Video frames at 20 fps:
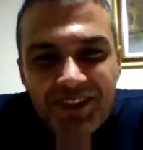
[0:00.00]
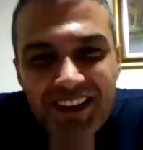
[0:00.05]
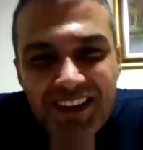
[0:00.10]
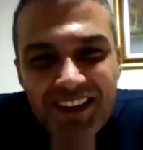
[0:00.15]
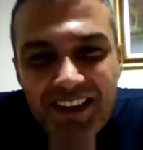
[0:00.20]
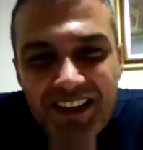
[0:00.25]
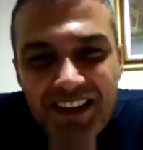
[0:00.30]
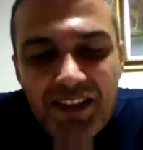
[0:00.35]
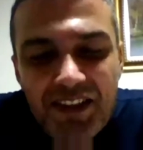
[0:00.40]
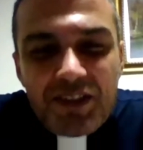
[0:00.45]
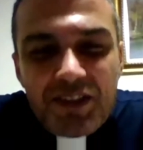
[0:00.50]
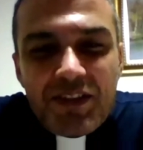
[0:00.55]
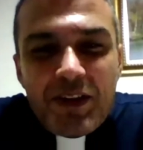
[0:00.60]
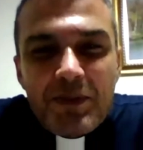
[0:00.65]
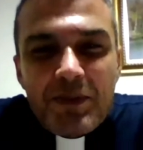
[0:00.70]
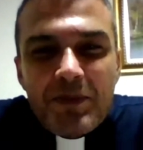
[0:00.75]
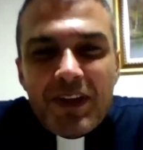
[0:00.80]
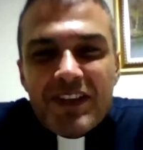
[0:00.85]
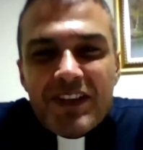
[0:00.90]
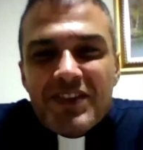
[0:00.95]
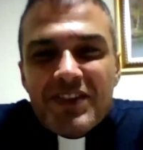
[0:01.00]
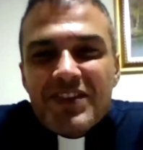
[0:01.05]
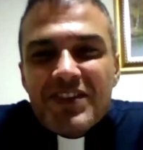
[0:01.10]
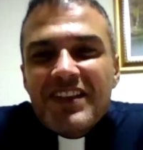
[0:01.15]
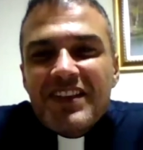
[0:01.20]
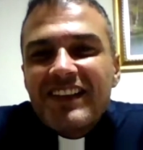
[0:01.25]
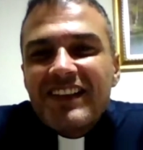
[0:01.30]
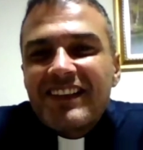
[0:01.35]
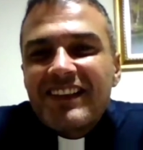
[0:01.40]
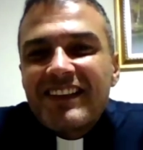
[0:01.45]
Thank you very much.
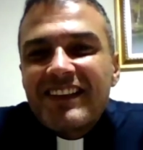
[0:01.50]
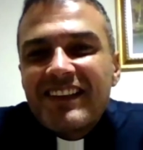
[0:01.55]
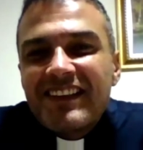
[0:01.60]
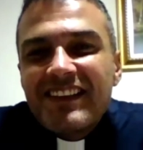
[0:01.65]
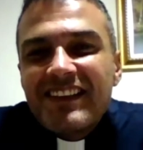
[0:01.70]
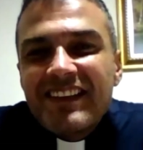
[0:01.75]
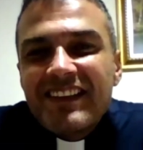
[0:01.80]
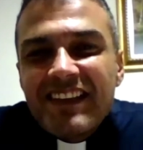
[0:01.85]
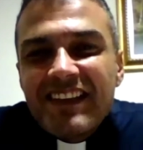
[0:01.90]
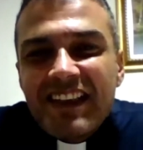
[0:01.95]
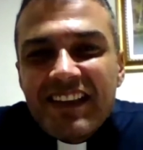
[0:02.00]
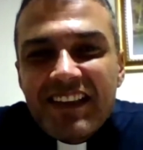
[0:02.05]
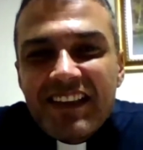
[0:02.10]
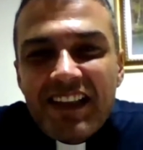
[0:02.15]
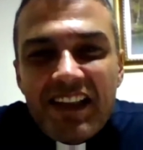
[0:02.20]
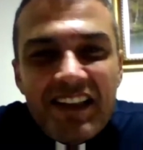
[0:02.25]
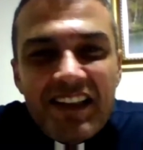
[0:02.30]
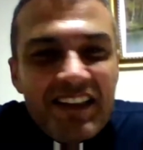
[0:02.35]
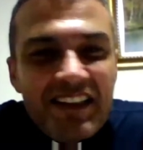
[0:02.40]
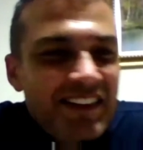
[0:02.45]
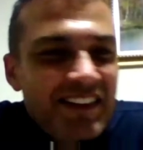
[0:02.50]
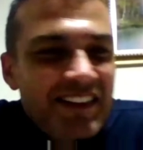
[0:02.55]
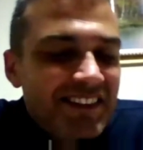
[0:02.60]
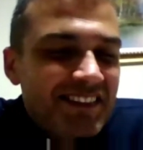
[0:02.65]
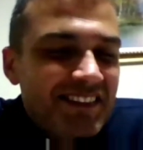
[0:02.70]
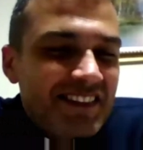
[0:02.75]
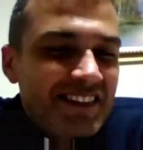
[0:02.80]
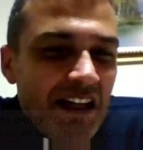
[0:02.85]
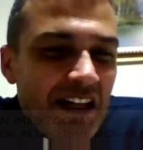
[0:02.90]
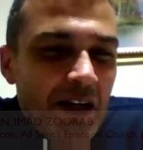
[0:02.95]
And
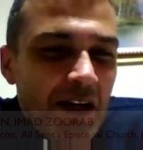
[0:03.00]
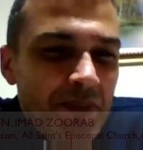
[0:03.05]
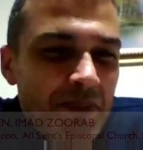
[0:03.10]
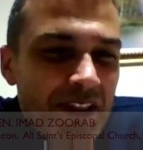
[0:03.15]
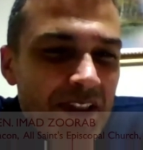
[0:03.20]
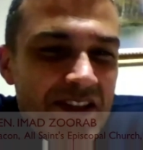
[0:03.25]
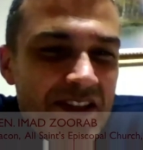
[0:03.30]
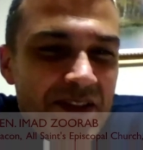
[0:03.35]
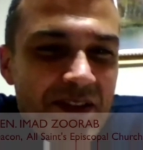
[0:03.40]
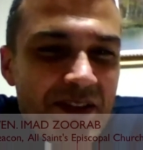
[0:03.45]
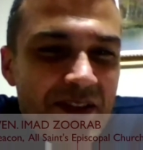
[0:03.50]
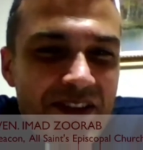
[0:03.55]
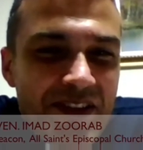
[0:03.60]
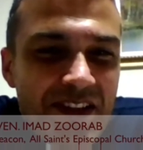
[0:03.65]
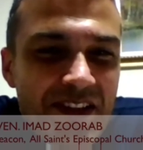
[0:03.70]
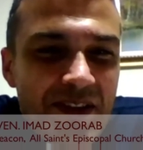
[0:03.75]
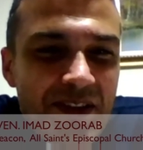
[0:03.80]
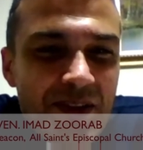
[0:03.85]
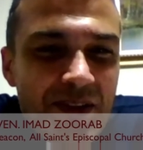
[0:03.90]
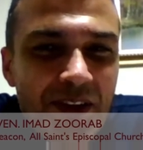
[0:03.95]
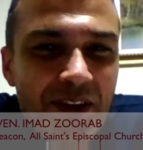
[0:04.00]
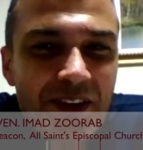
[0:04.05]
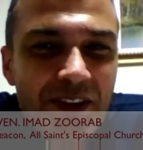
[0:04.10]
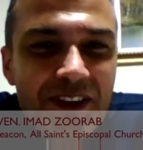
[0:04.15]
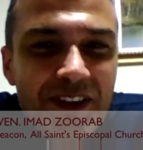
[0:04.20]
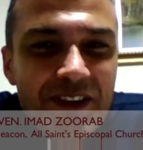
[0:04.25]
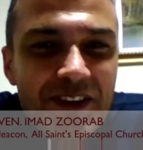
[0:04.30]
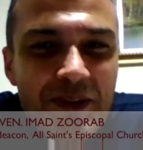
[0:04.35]
I'm pleased to see you all,